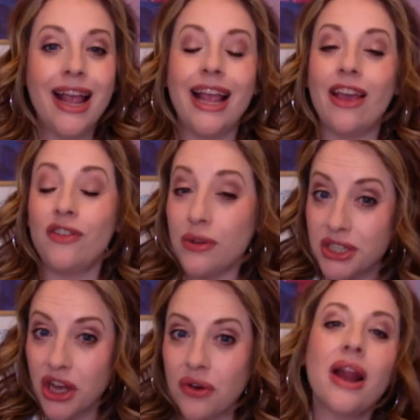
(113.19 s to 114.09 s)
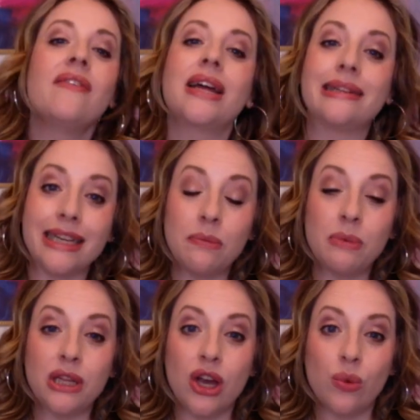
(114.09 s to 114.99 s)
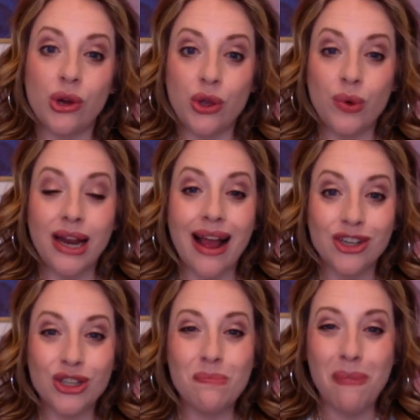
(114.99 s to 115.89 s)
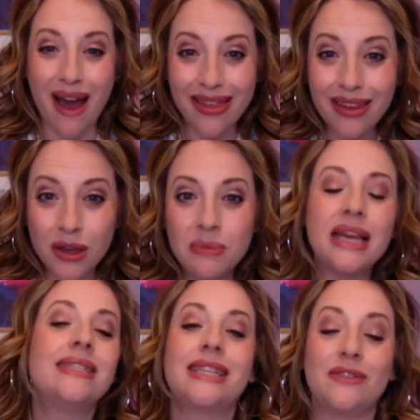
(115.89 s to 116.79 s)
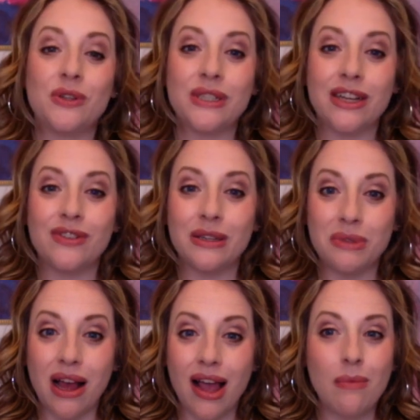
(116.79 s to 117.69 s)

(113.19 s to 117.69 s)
If you don't, I've got a link below where you can actually buy them and save yourself some time.